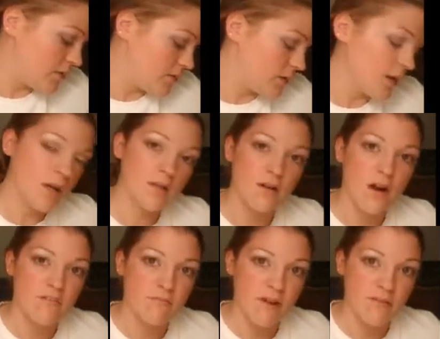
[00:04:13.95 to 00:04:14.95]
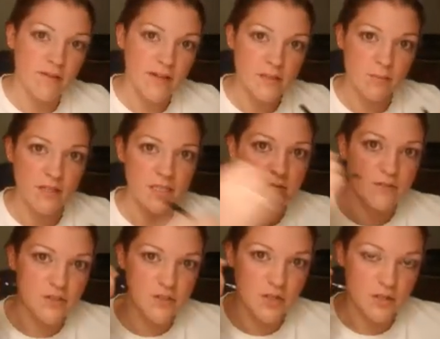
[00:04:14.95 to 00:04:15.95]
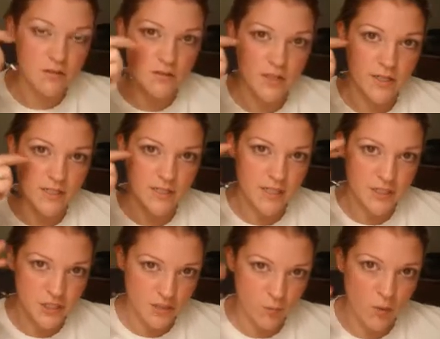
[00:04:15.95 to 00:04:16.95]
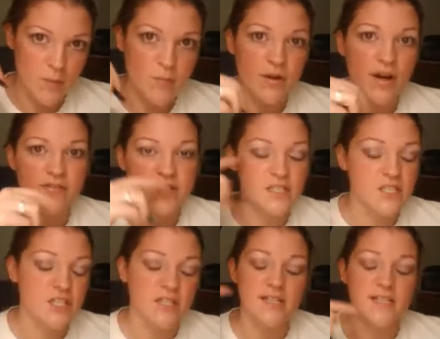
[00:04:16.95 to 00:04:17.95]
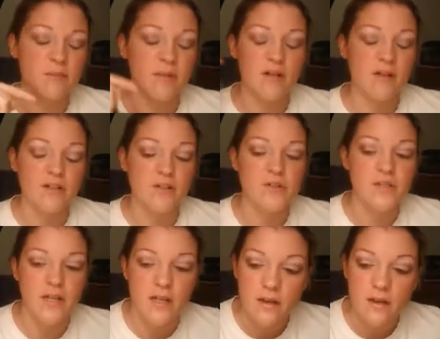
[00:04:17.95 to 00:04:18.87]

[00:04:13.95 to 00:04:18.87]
color off my face, because if you start trying to touch it and wipe it off, it's just going to smear on your skin.